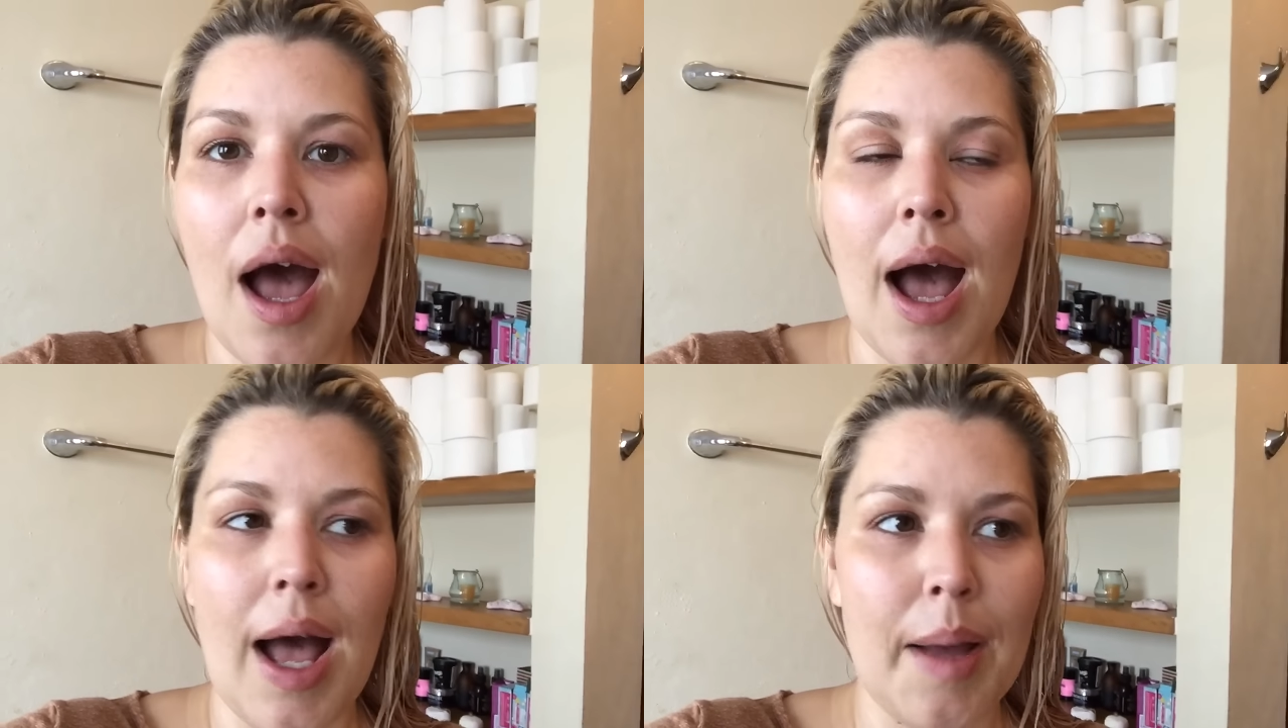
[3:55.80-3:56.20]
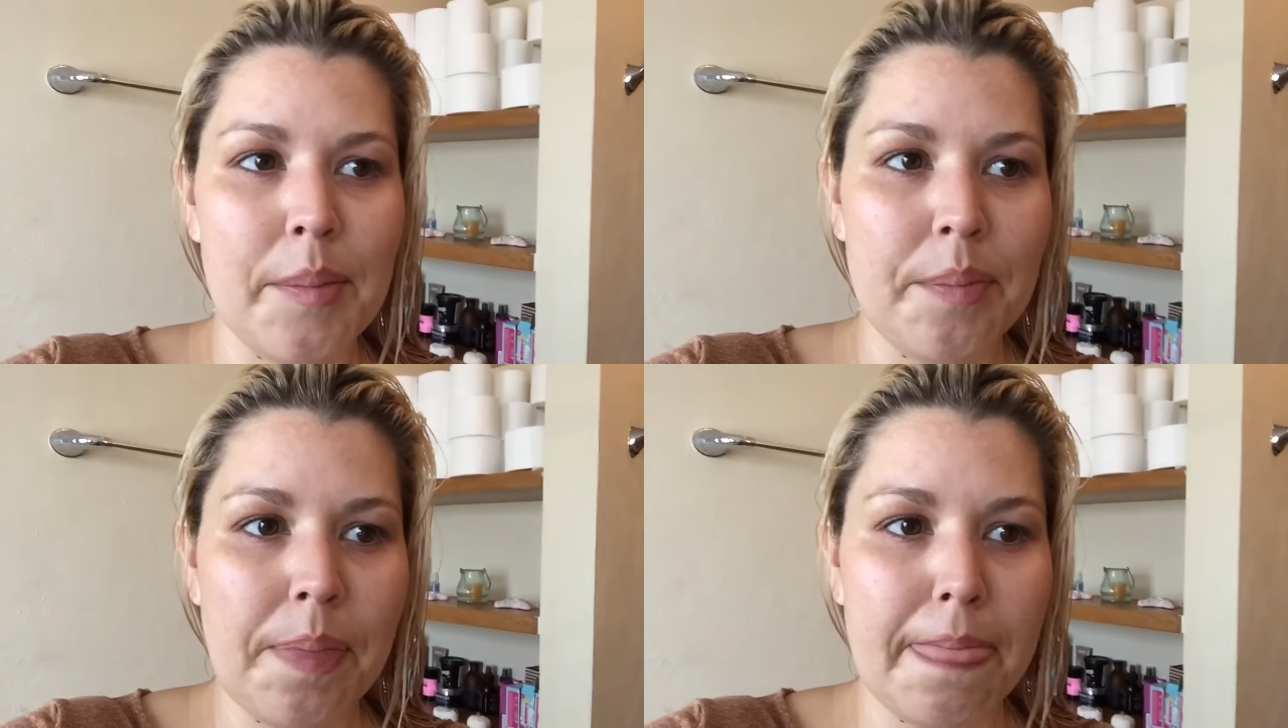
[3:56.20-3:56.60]
I
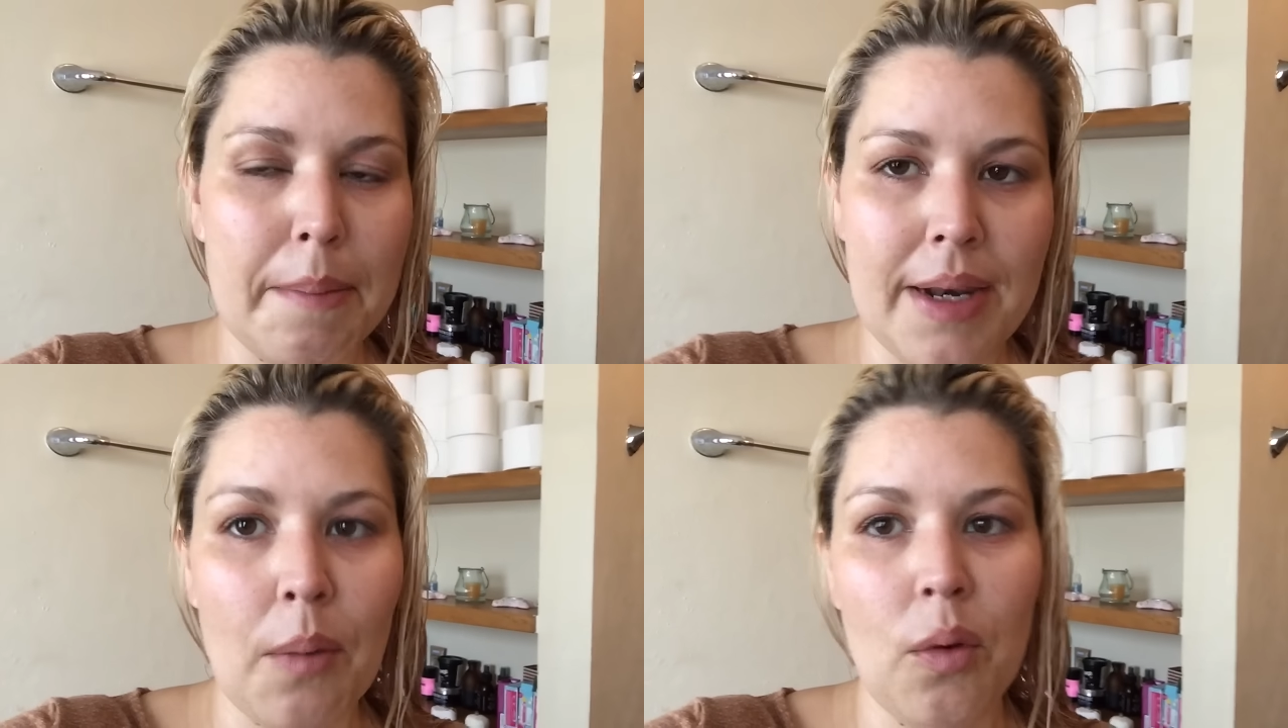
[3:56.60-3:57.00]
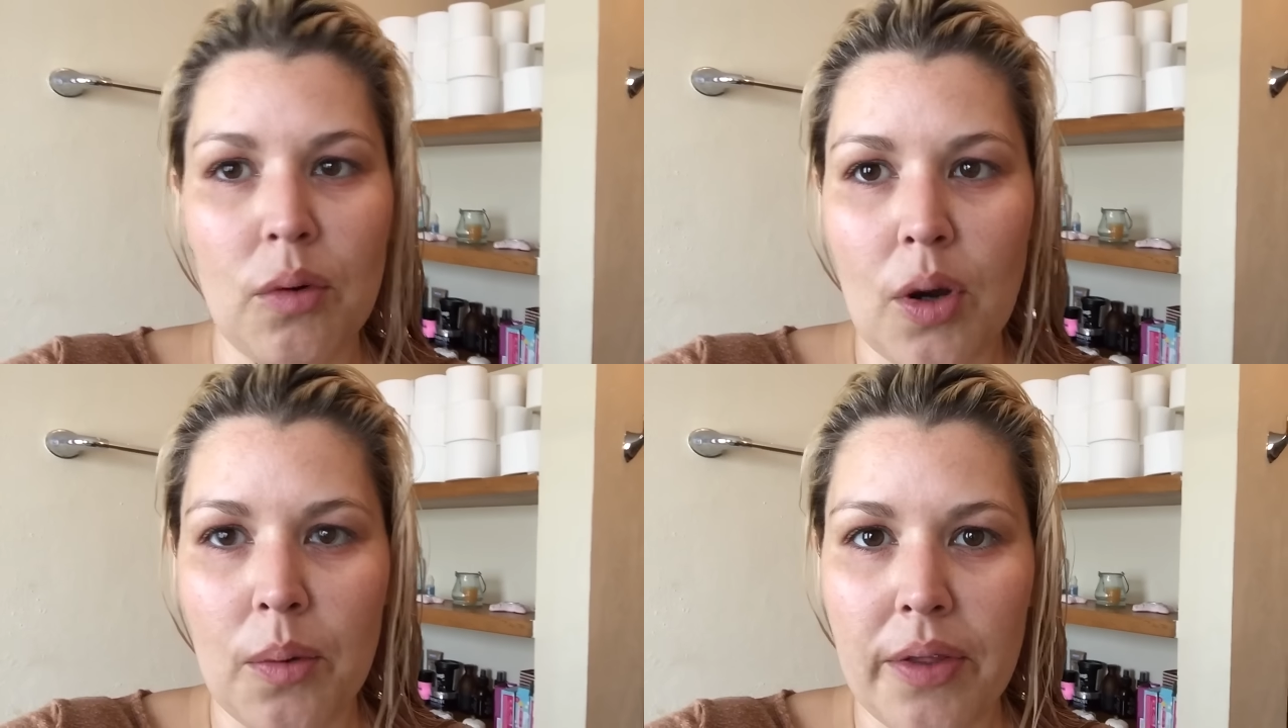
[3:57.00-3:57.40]
mean, I
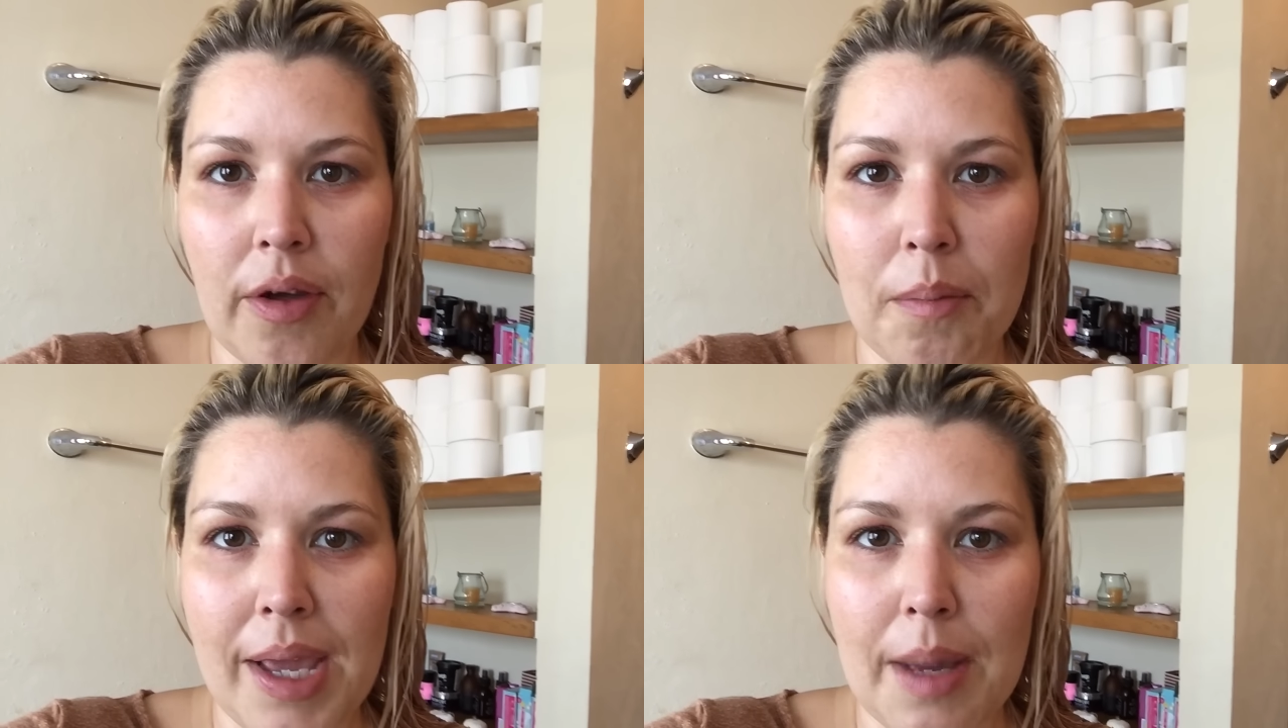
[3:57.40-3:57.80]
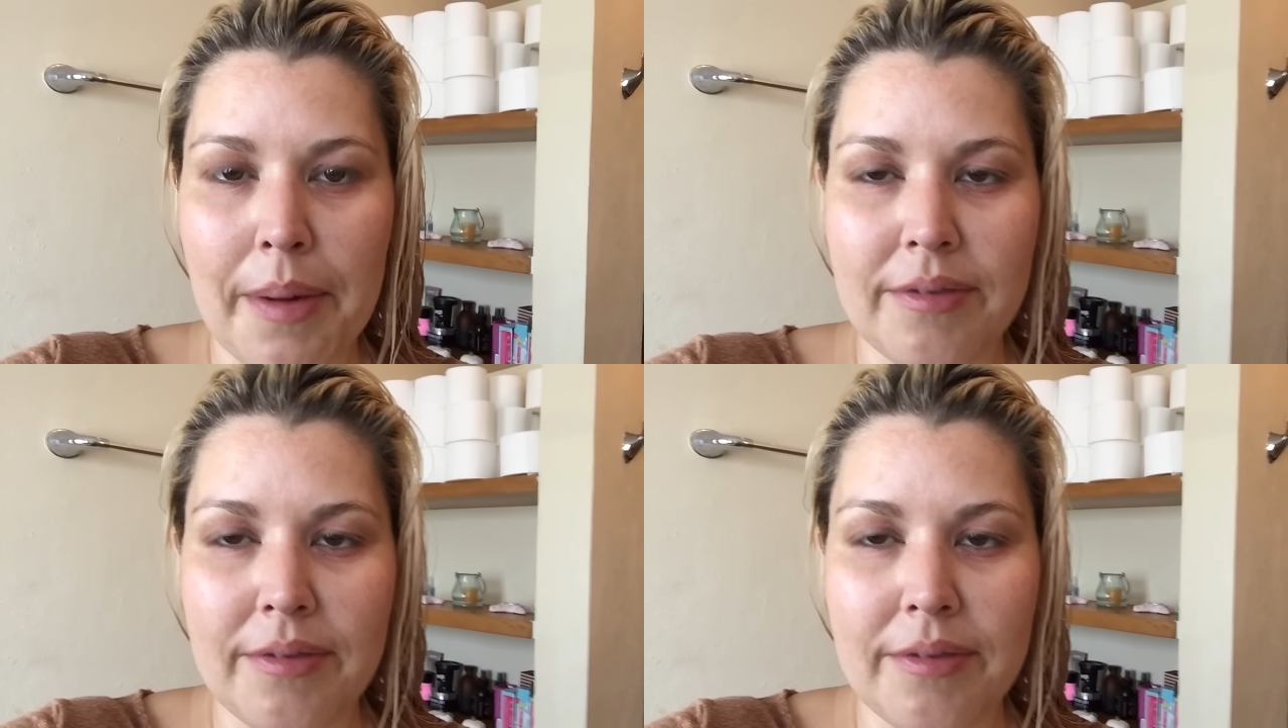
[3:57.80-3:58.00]
won't go without makeup.